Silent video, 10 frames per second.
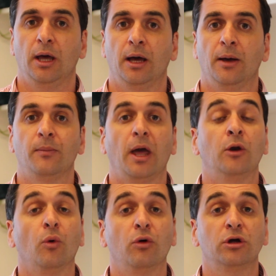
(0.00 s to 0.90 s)
um,
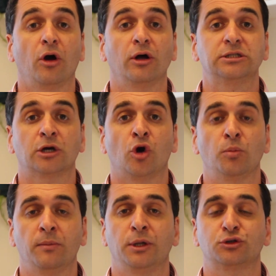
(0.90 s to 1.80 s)
and organise a
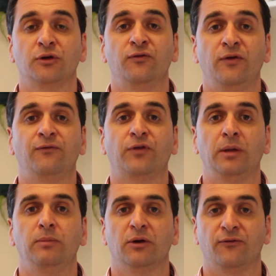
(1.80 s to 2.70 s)
complimentary
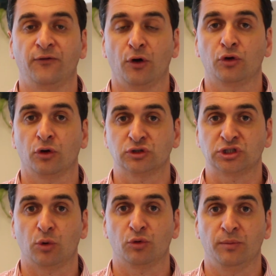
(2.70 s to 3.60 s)
15 minute phone
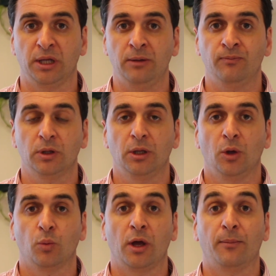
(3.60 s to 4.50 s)
consult with me
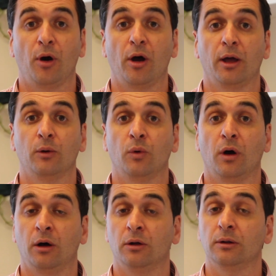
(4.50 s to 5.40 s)
whereby
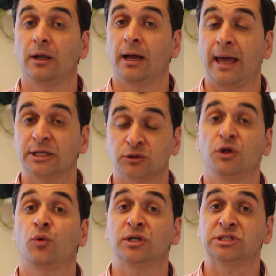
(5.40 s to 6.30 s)
I'll answer
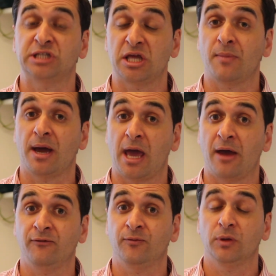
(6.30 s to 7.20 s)
any questions that you may
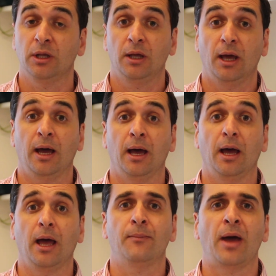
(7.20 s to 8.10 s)
have
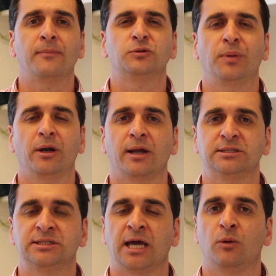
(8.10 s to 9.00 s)
uh, and perhaps better
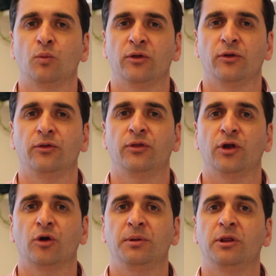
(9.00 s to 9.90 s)
ascertain whether the
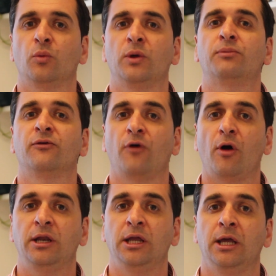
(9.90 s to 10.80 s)
therapy that we
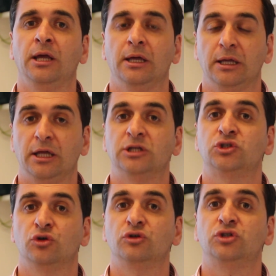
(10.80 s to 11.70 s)
provide here is
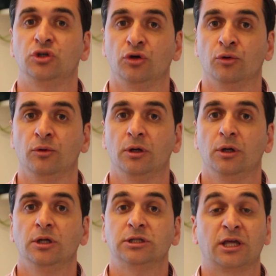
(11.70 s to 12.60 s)
suited to you.
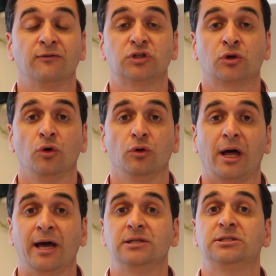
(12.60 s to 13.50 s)
So give us a
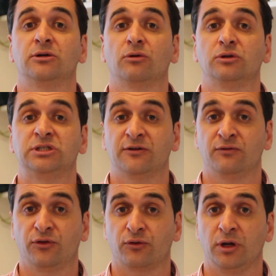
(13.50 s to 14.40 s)
call
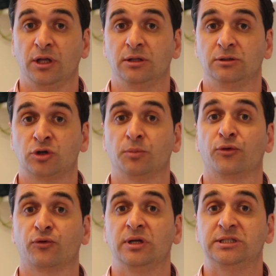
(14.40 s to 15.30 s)
8073
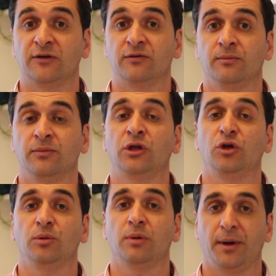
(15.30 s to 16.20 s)
337. Thank you.
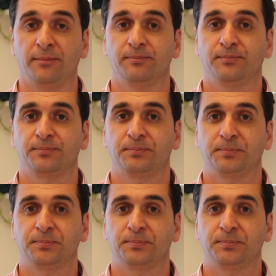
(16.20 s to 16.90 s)
Bye bye.